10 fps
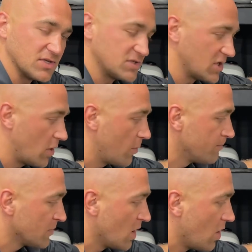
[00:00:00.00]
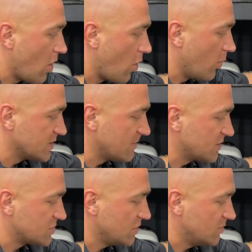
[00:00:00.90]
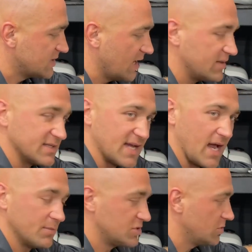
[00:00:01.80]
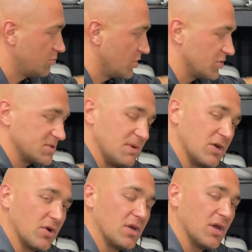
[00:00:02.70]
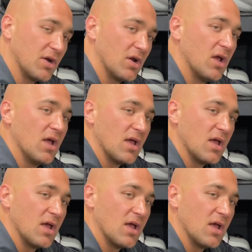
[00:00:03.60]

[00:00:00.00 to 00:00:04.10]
So always make sure you take the time to put your speaker in here,